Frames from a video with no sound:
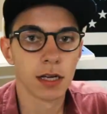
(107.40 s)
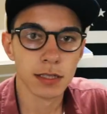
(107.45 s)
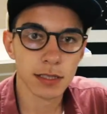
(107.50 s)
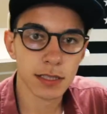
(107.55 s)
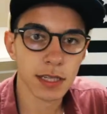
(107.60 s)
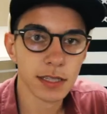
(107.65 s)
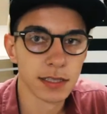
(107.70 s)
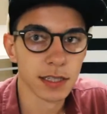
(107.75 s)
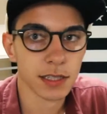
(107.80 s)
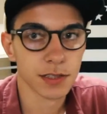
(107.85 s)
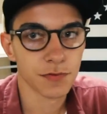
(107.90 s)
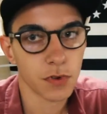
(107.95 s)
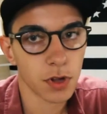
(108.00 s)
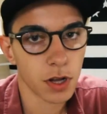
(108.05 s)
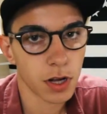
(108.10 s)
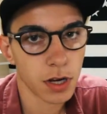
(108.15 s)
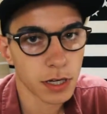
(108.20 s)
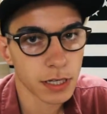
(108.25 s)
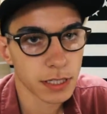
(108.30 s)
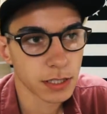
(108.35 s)
Since this
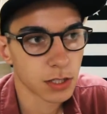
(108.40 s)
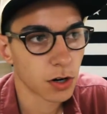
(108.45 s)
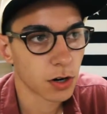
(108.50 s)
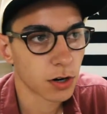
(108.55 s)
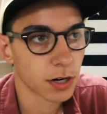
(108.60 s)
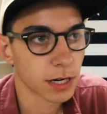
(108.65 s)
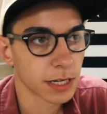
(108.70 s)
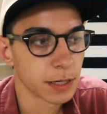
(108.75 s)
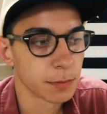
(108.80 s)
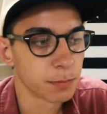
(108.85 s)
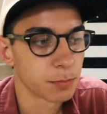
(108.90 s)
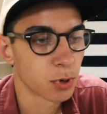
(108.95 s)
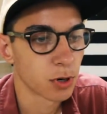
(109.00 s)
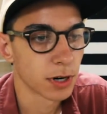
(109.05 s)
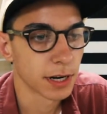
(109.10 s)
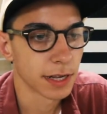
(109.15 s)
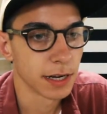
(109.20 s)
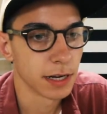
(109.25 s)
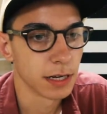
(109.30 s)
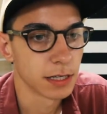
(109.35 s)
vlog is already
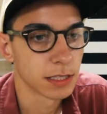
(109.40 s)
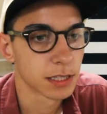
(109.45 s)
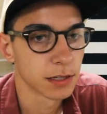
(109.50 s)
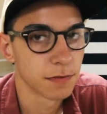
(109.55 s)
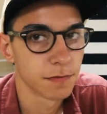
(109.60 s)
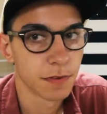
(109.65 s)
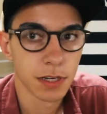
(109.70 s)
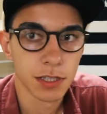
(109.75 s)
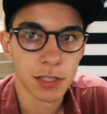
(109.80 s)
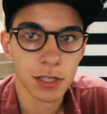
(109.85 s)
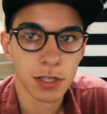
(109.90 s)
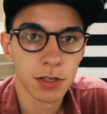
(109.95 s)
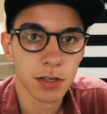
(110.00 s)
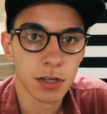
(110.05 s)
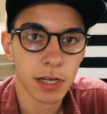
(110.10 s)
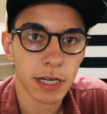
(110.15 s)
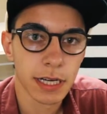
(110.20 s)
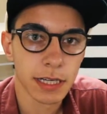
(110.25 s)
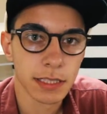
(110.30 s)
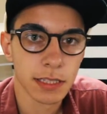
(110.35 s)
pretty
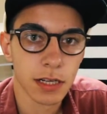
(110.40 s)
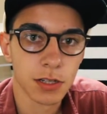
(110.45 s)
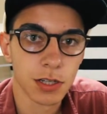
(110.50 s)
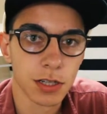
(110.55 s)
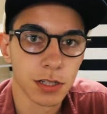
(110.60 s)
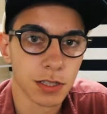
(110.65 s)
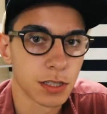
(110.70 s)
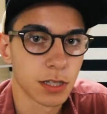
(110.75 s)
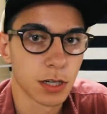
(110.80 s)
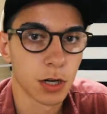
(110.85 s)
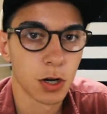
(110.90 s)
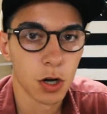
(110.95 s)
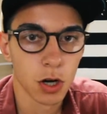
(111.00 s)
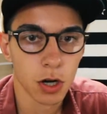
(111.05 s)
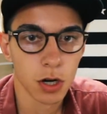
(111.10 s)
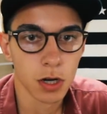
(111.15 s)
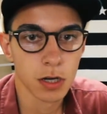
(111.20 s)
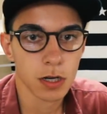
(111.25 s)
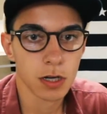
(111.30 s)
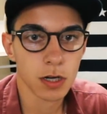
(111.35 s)
unconventional, I guess I'll just
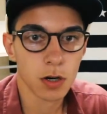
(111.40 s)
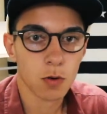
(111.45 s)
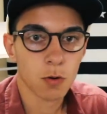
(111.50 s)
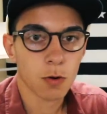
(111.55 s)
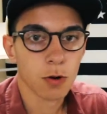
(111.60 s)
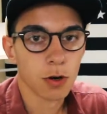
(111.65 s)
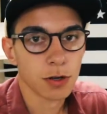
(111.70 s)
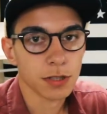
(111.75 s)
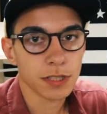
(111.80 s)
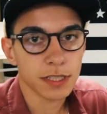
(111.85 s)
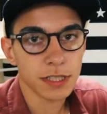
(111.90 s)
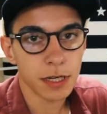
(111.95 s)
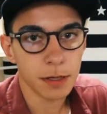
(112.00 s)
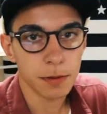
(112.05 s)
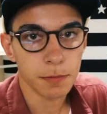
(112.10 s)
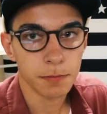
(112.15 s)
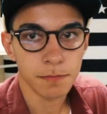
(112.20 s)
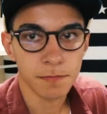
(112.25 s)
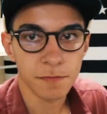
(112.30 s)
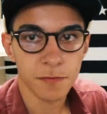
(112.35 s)
roll
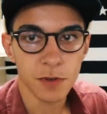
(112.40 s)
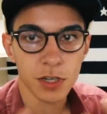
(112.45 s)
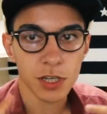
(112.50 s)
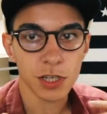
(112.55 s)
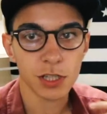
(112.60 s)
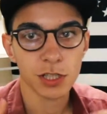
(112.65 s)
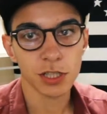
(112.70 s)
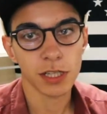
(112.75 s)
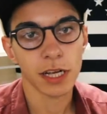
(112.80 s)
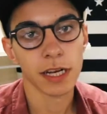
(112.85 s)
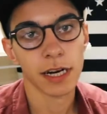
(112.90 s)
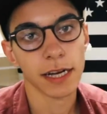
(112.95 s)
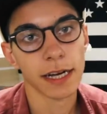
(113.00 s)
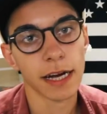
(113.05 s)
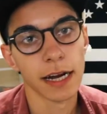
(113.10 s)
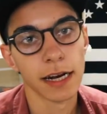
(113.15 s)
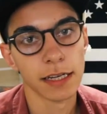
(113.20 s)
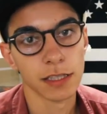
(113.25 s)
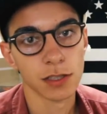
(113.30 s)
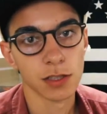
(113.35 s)
some footage that I
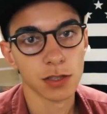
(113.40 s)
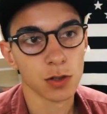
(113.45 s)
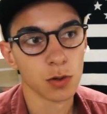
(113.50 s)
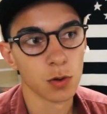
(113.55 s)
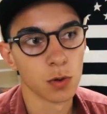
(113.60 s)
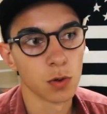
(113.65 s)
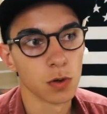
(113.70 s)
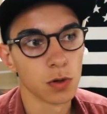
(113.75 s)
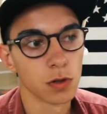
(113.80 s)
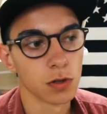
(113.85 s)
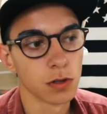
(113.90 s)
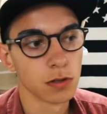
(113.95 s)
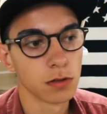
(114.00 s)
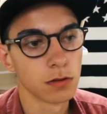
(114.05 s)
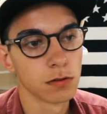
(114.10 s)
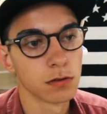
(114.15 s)
got at school.